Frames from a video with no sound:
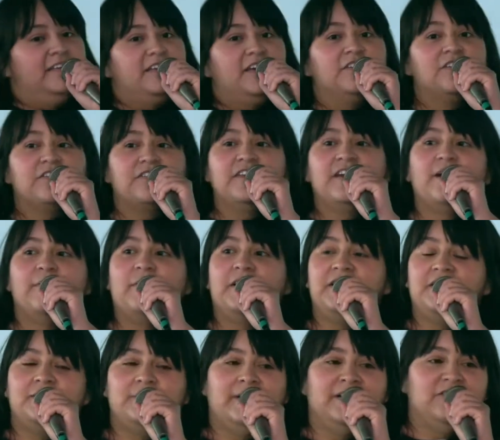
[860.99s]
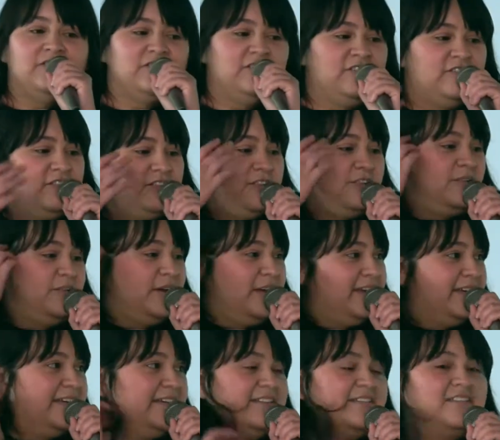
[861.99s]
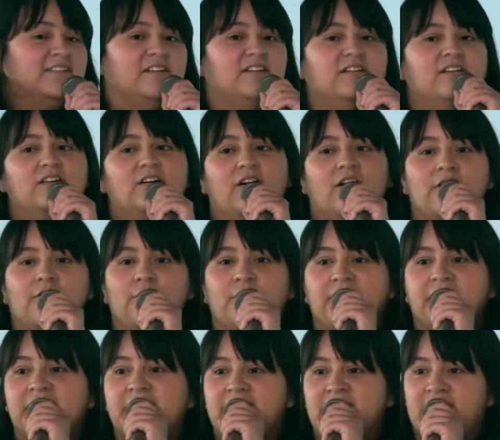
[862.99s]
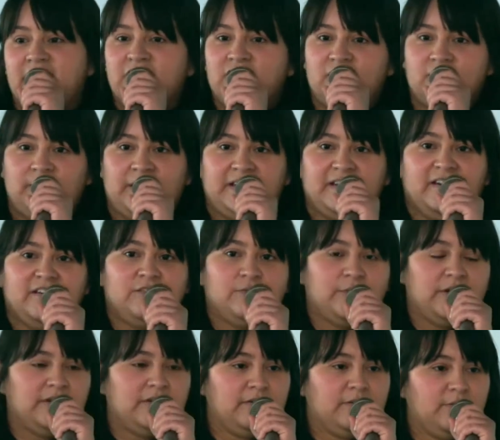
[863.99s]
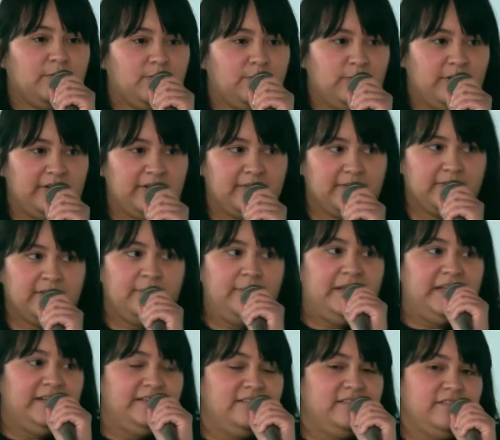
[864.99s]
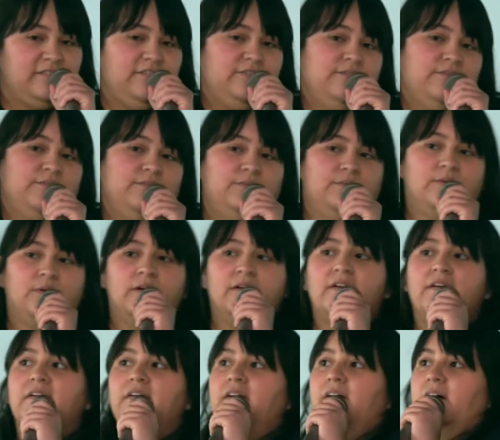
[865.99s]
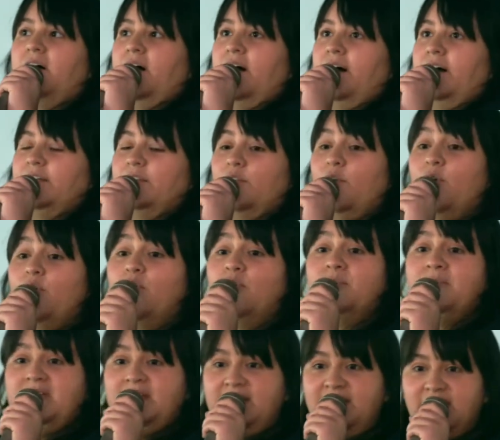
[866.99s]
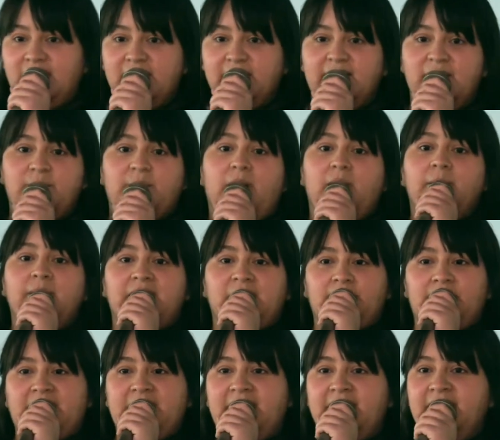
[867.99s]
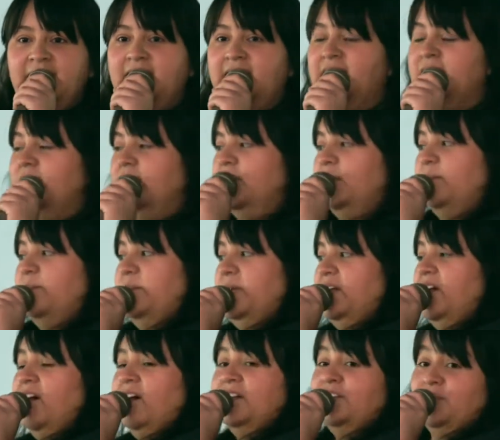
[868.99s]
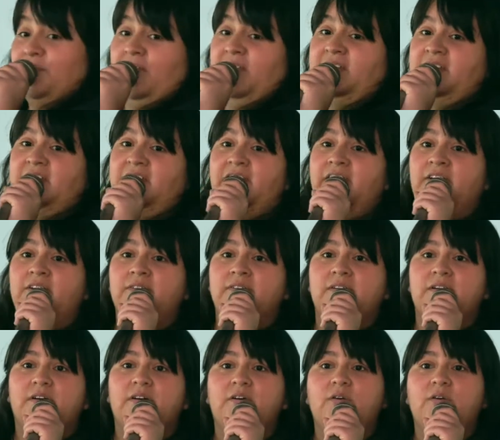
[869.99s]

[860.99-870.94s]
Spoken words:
The other thing I wanted to mention too is our organization, because we're committed to local media and public media beyond radio.